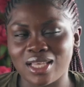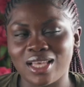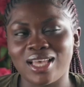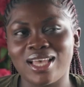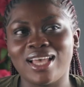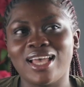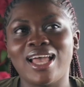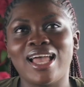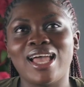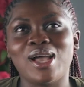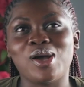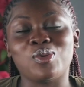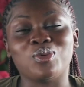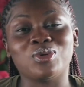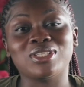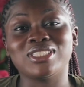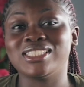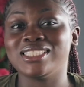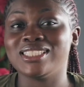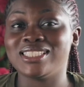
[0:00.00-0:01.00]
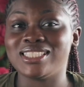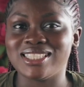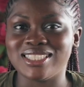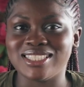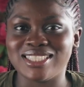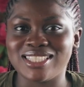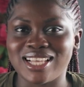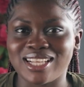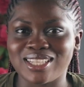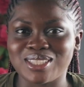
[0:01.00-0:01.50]
It wasn't
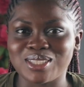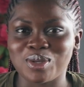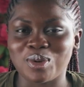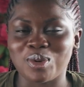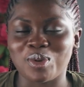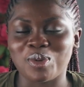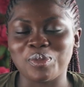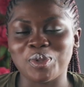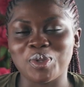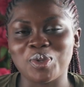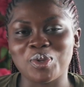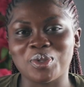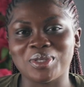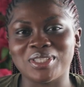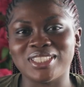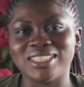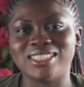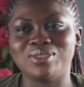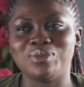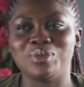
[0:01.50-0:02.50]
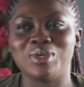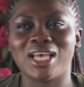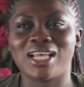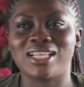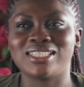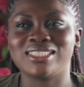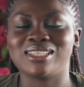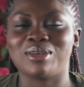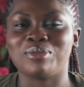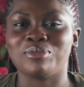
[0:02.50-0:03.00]
easy at all because we
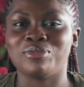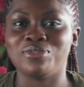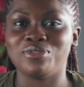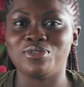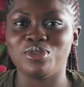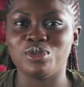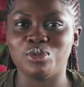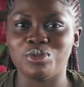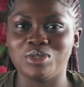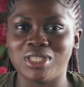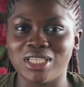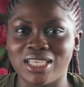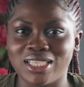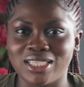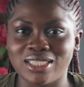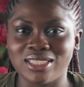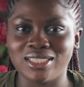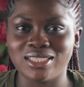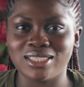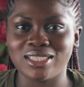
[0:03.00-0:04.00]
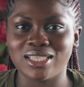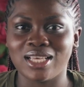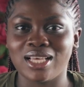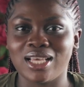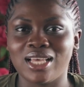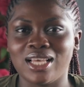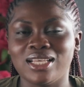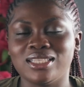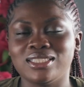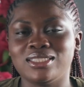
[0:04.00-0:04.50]
had some few days
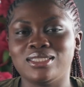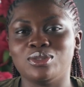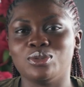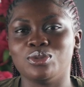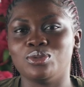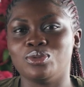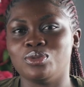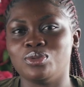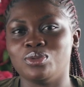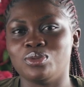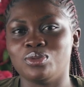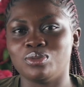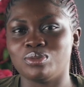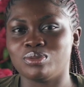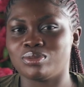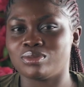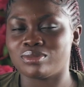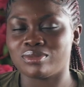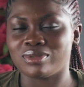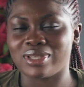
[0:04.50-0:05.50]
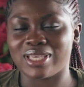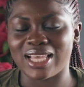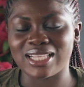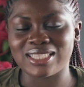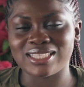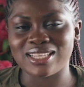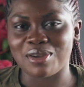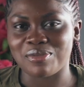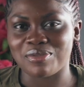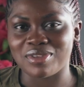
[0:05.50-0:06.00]
to
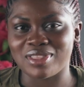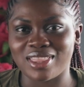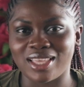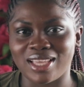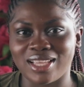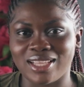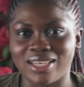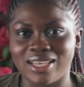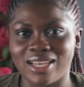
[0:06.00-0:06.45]
get everything